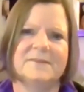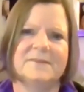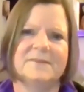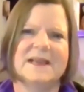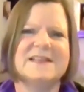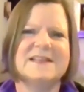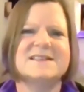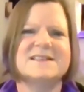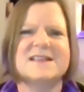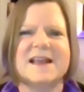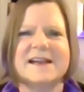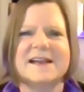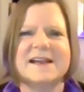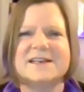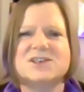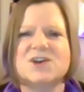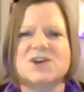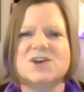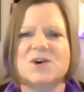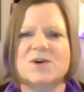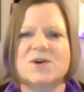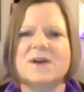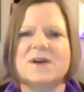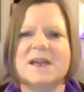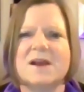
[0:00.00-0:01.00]
It's like
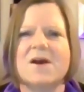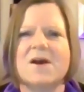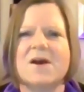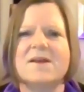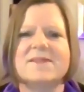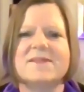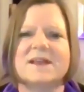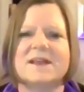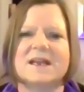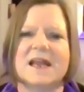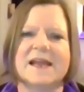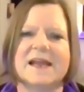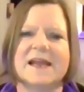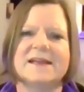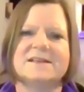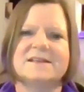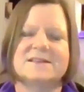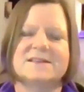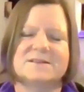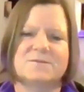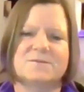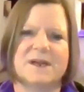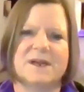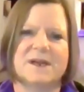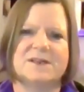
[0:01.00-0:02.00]
turning on the light
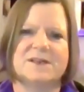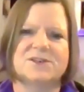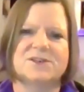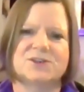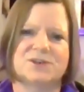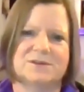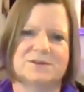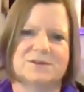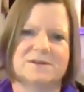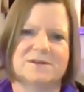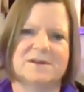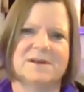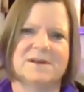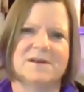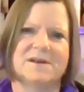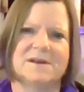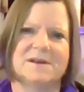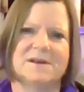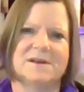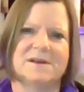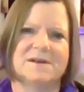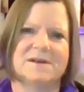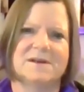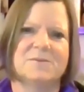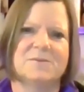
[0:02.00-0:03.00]
switch
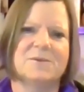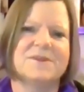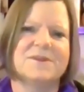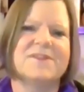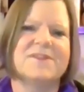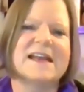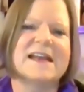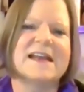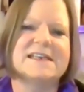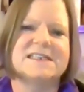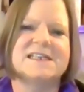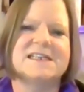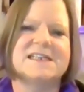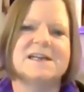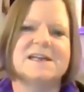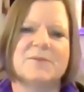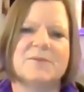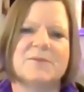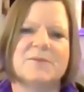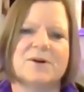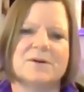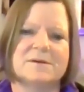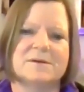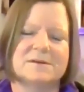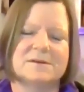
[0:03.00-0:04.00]
with that
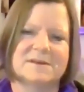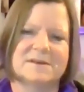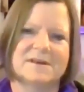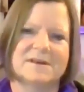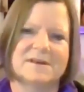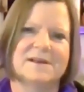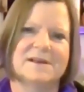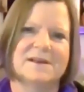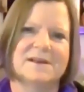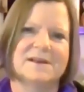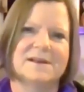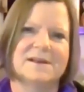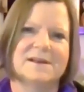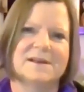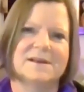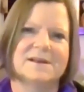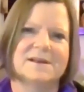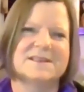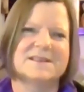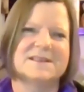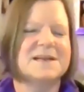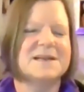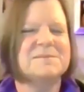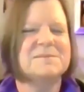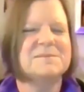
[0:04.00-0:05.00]
dimmer.
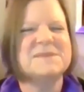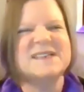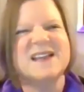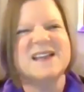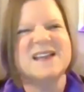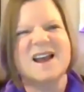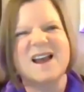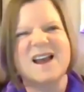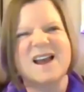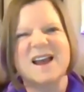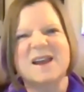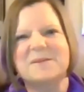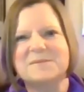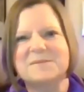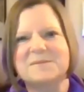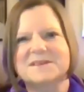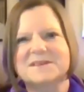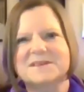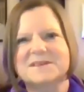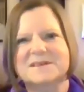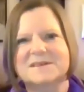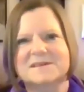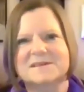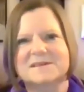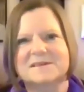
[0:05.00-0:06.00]
Sometimes
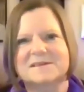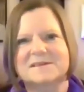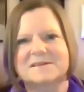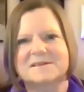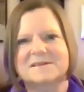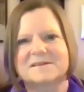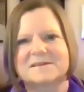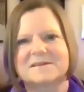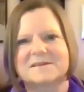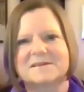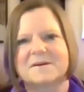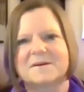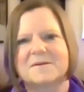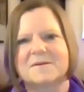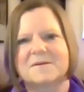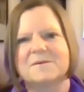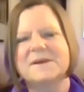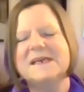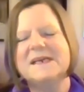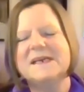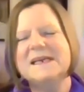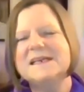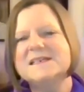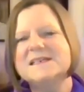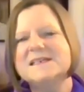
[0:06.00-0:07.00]
we
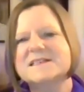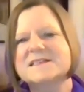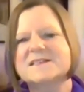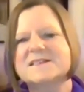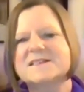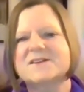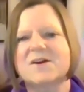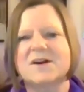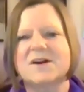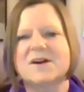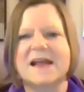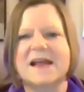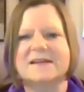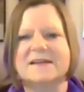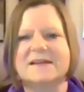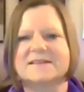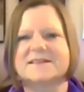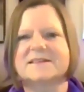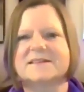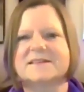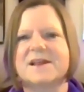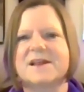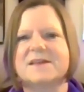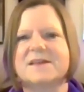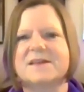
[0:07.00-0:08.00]
need to start out
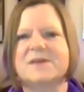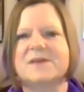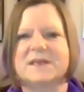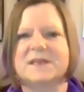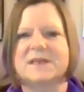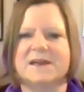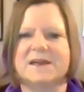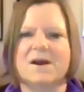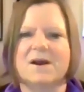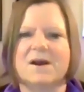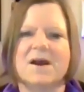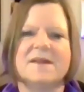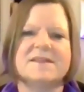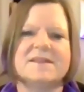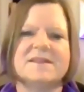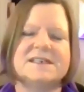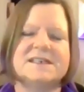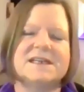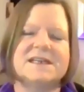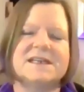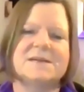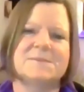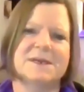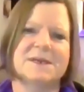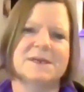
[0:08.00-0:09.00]
slowly on the
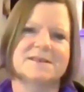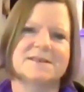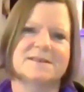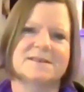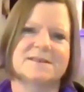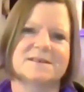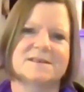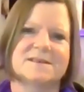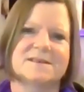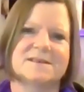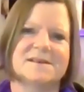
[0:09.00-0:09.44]
dimmest